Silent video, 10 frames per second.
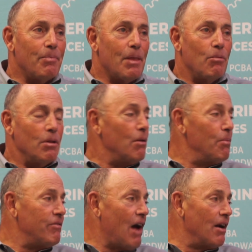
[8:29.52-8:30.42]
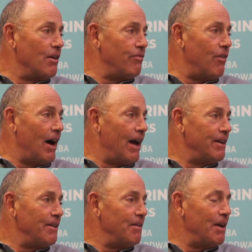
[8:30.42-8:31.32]
we're a little bit hard to
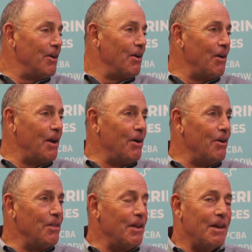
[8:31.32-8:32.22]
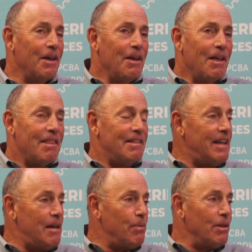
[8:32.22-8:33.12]
find here in the
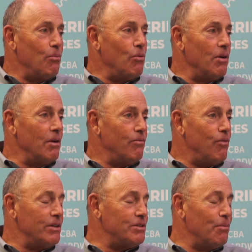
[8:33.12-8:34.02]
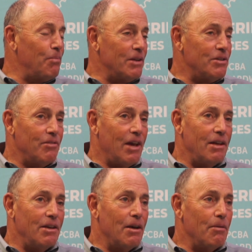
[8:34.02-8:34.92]
deep in the wood of western
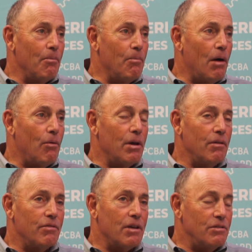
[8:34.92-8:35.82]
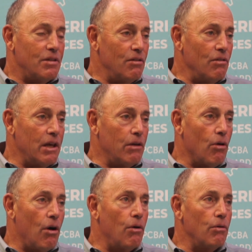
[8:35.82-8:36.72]
Pennsylvania, but we've continually
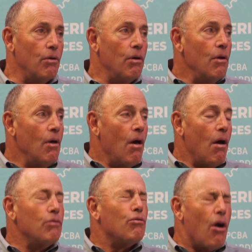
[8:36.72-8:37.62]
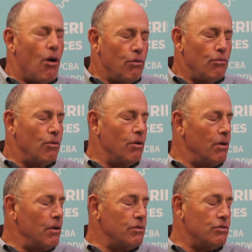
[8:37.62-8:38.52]
grown.
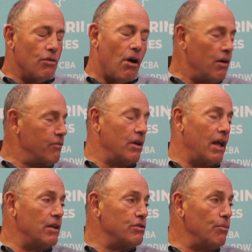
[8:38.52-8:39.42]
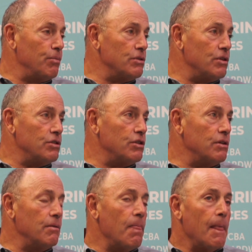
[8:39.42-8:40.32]
We're in a strong financial
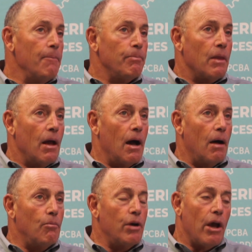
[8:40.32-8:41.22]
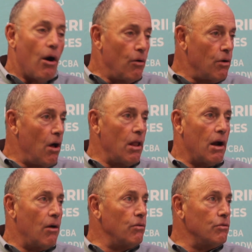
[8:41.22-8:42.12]
position. We own all
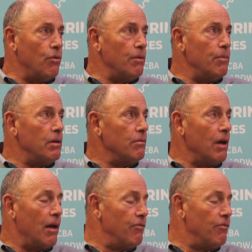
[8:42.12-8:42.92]
our own equipment. We have